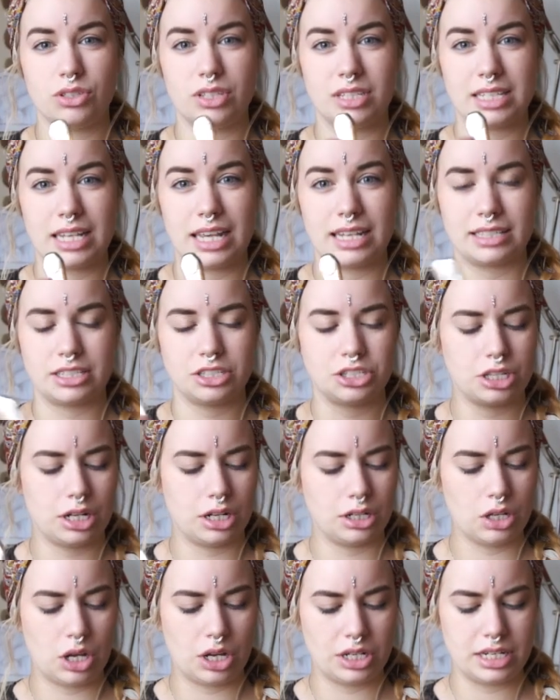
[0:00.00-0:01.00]
This has a
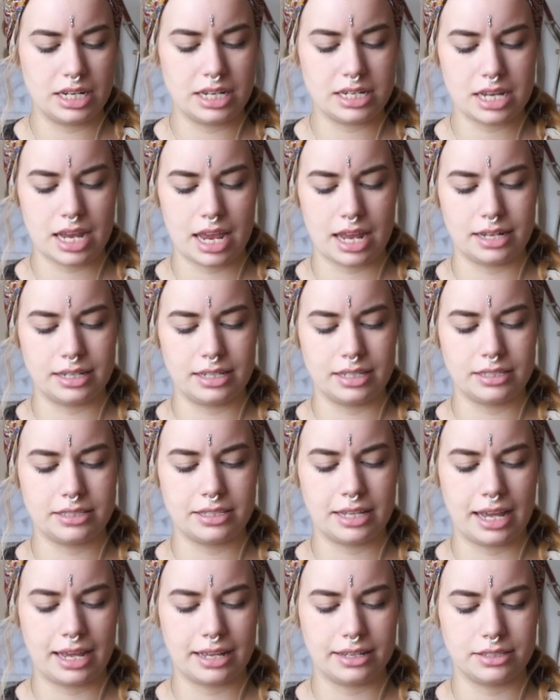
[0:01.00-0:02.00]
shell on it, and
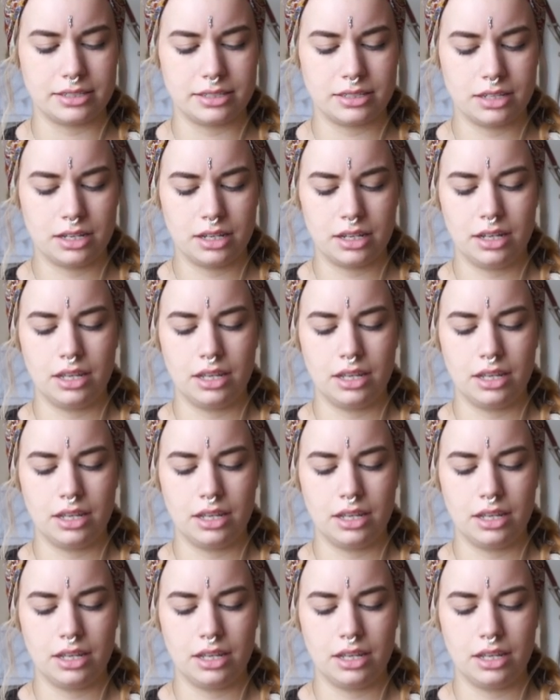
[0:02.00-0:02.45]
this has